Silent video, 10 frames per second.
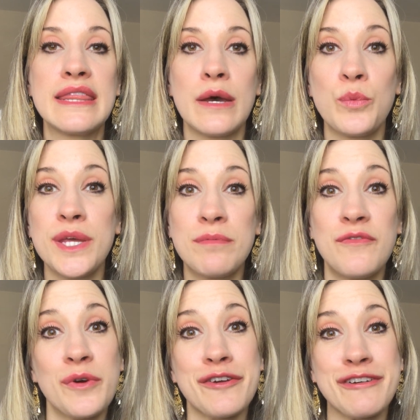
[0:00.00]
that week
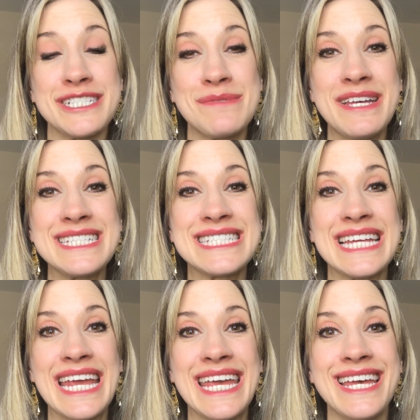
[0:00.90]
before
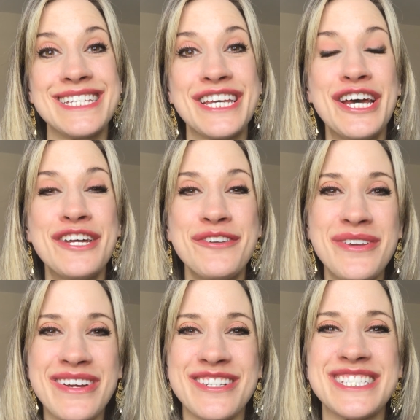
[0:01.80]
Christmas and
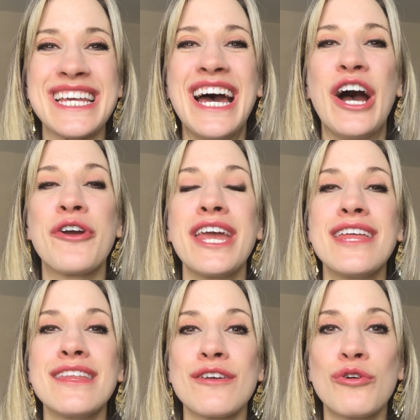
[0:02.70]
New Year's.
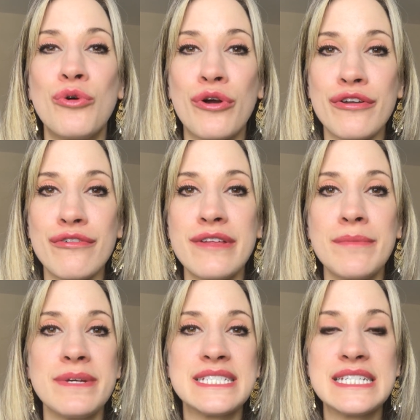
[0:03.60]
Okay, and then
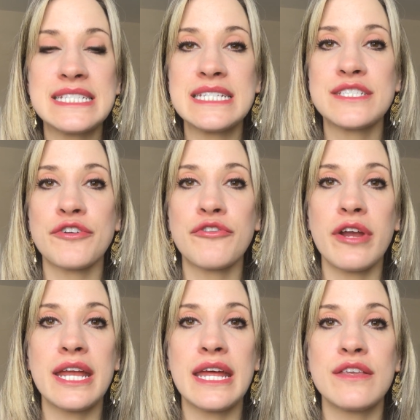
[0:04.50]
quarterly, businesses are
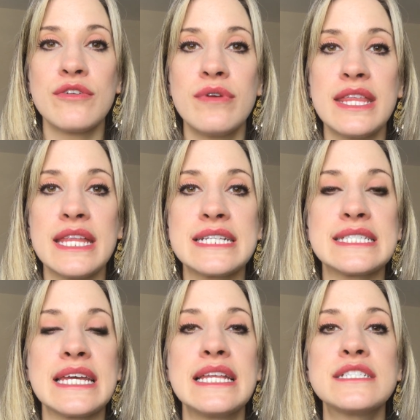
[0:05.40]
great at doing
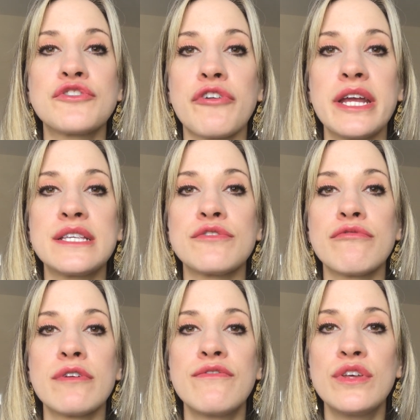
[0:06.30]
this. It is great to
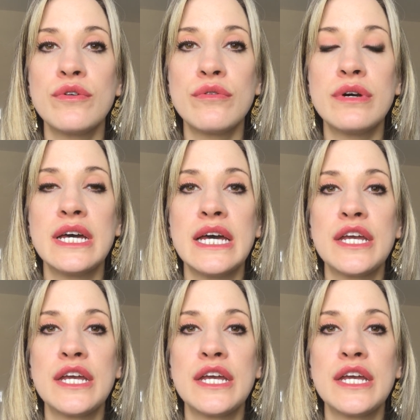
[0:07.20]
review,